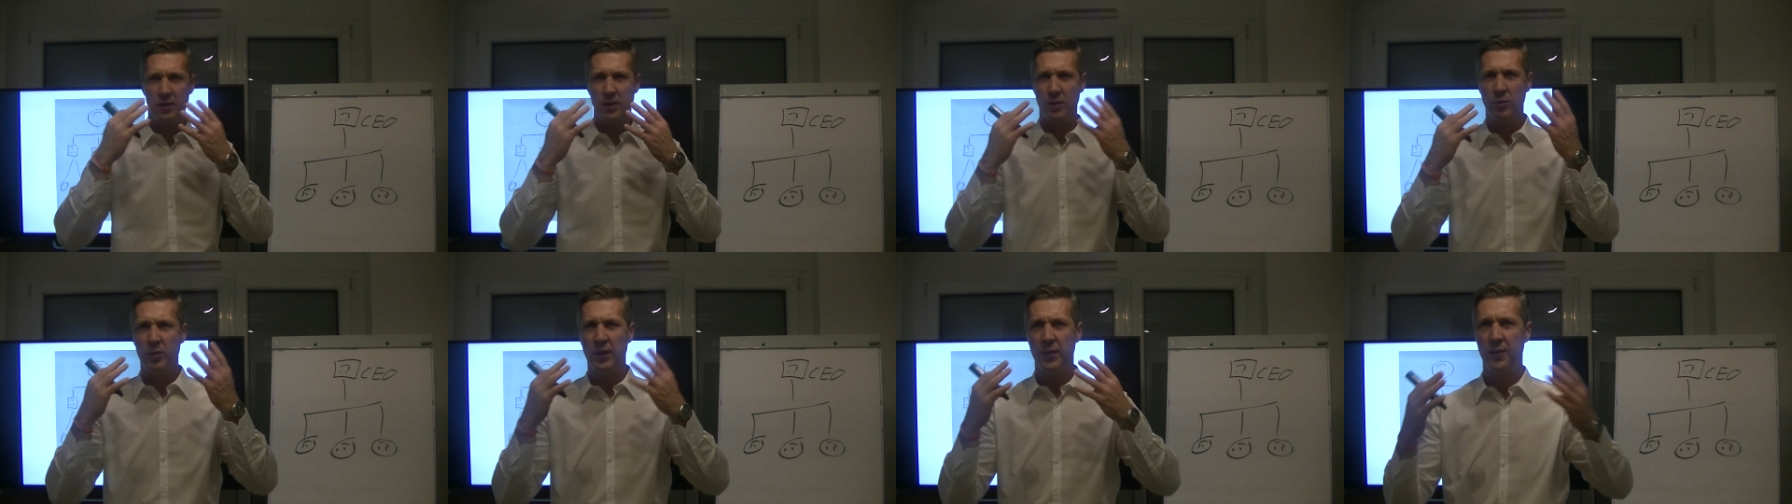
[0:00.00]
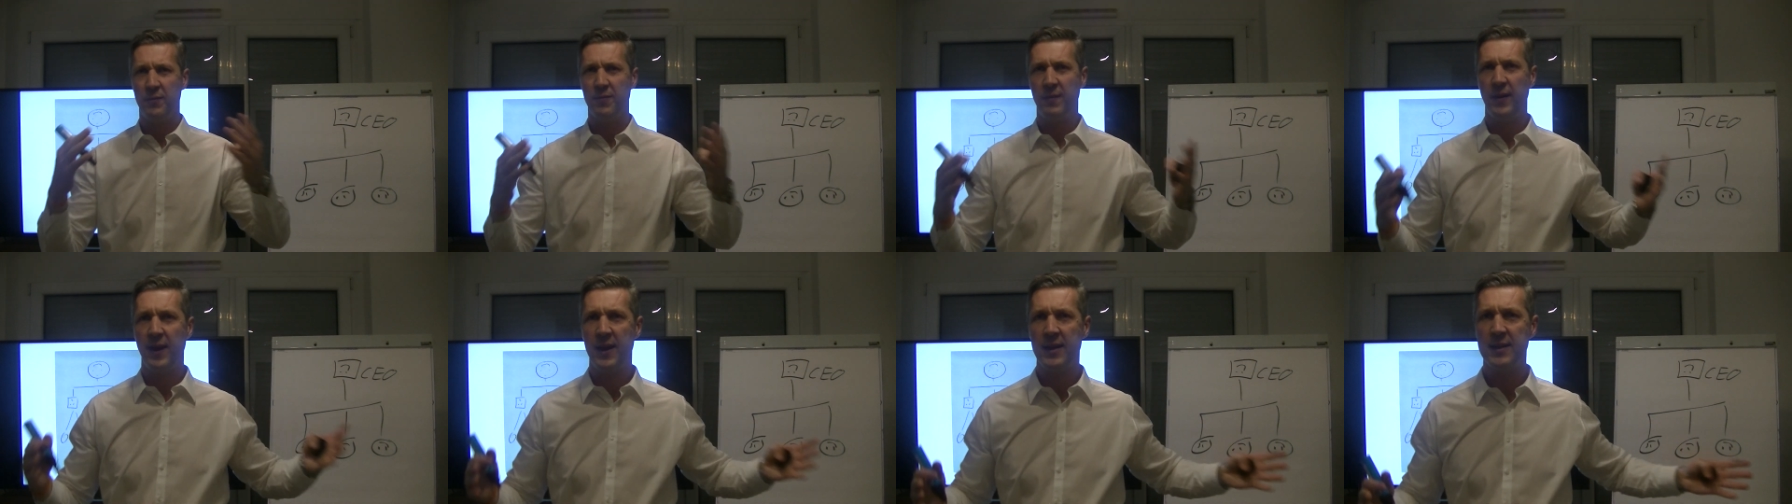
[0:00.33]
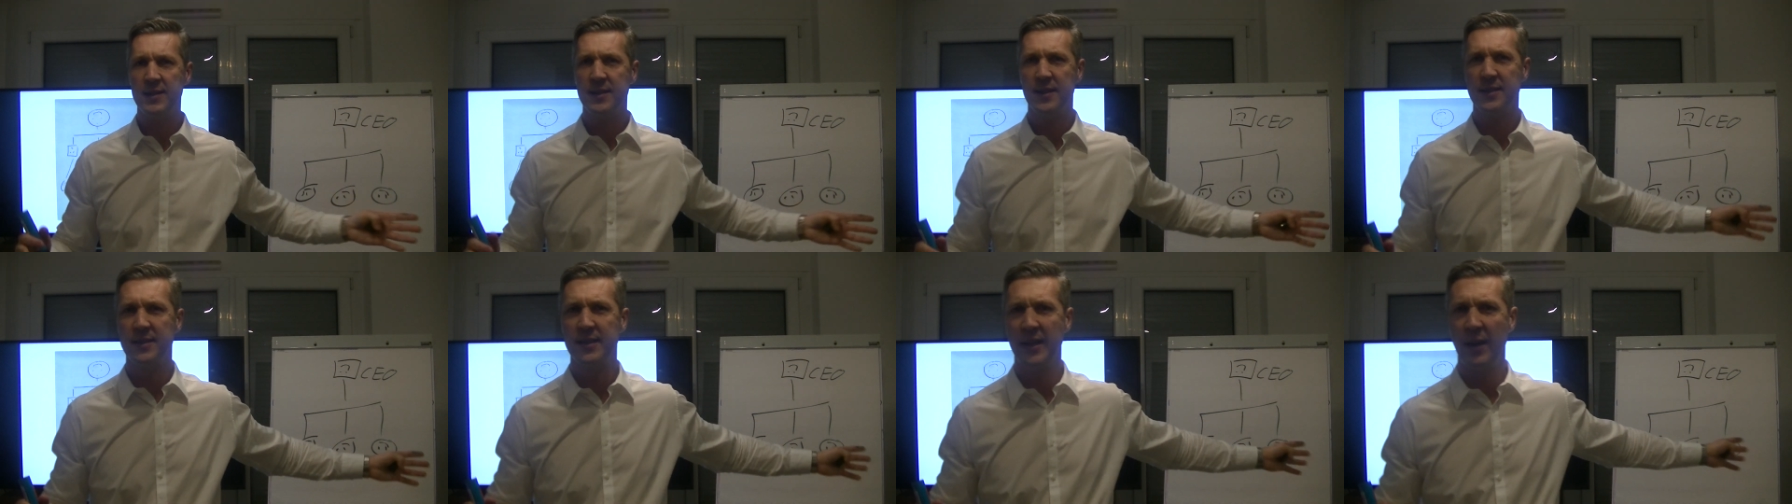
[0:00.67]
look at the
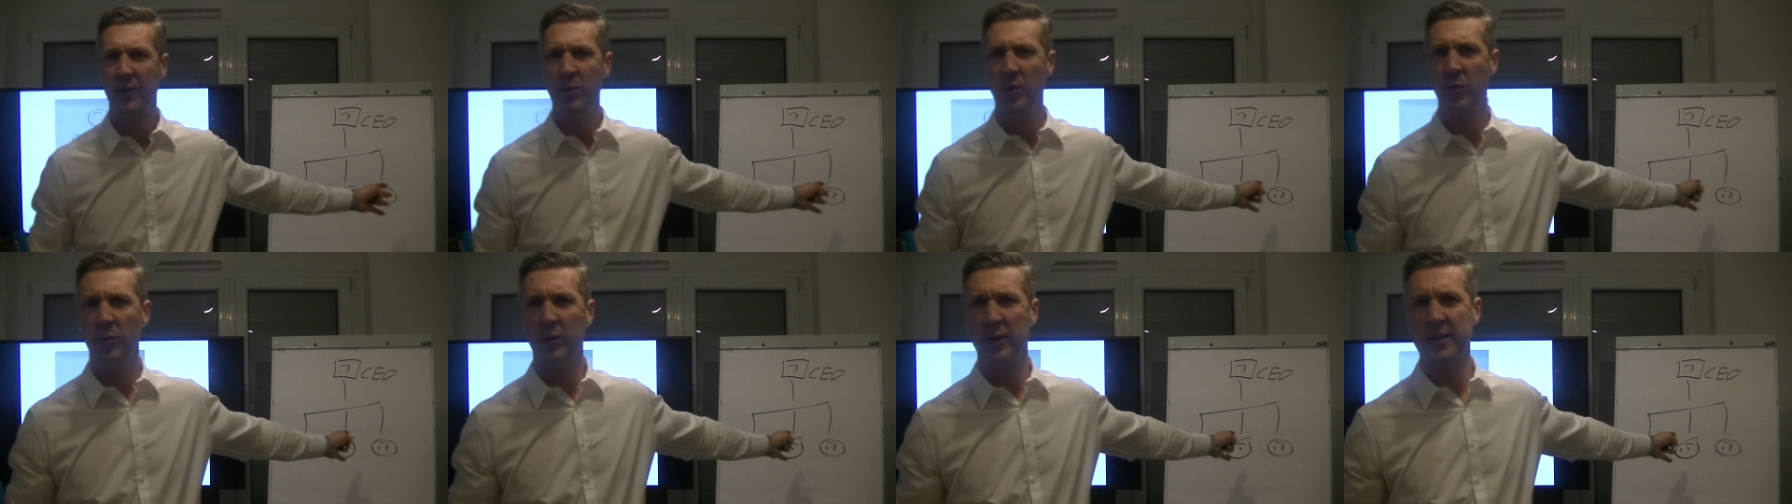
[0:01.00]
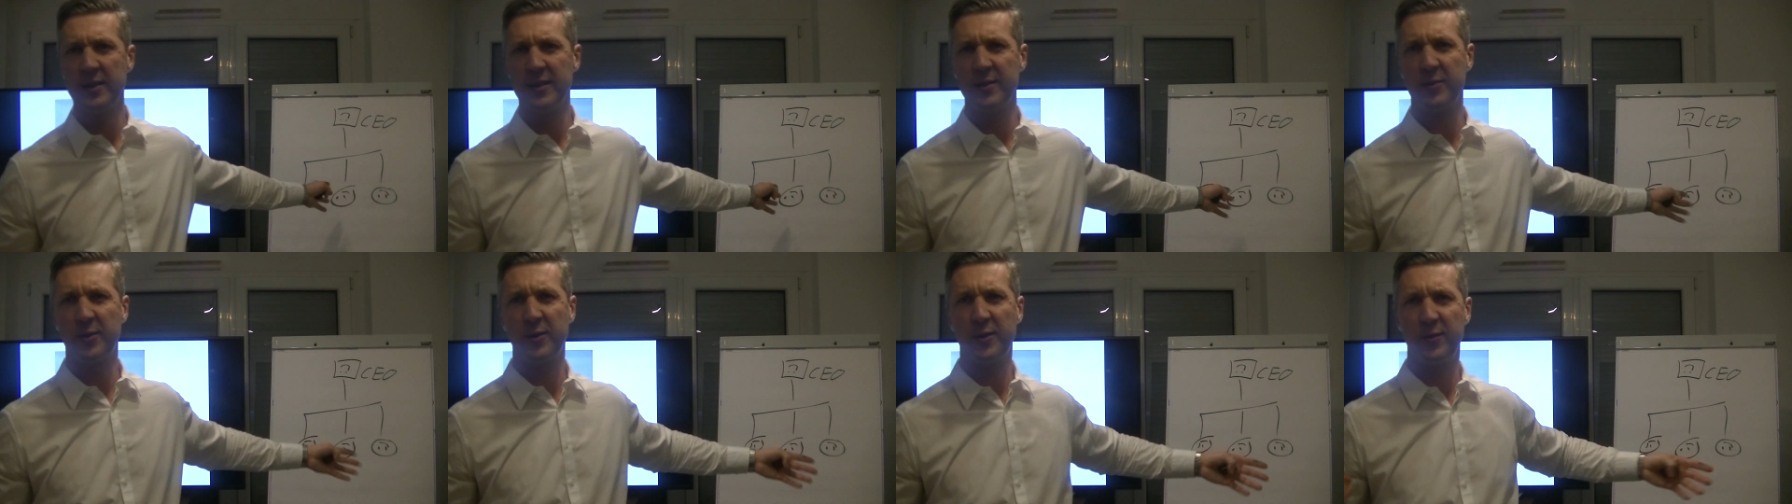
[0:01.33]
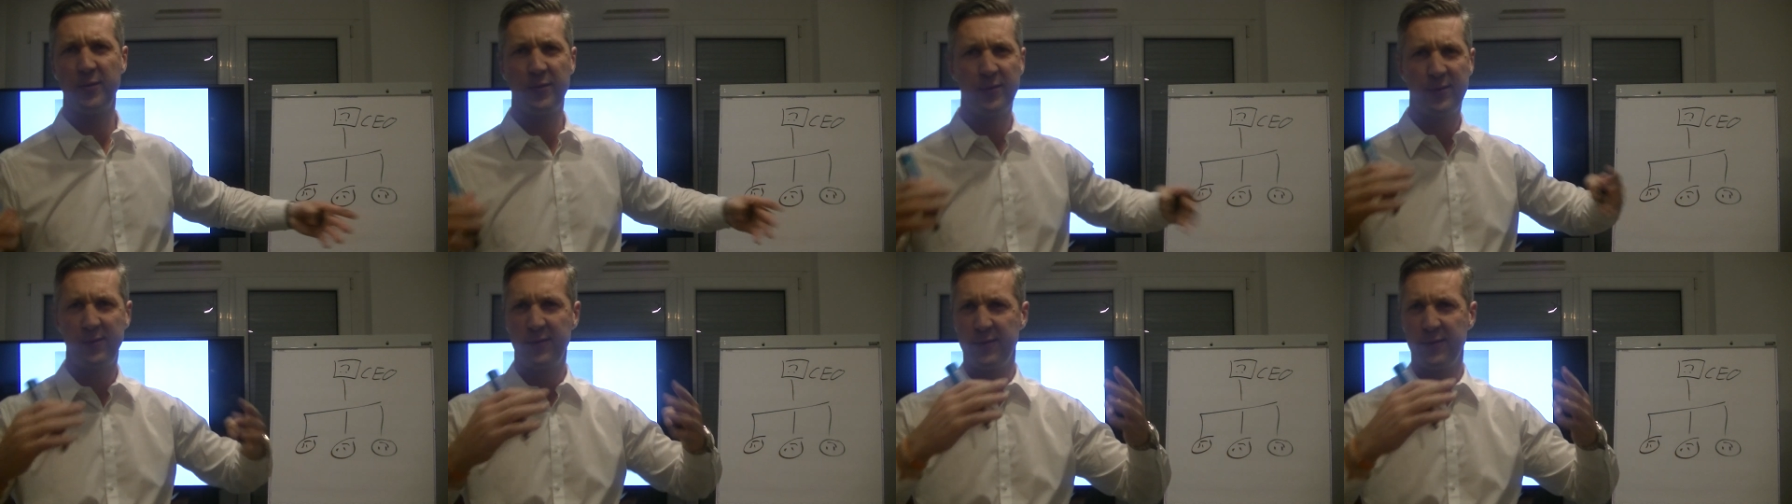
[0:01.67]
faces, everyone is sort of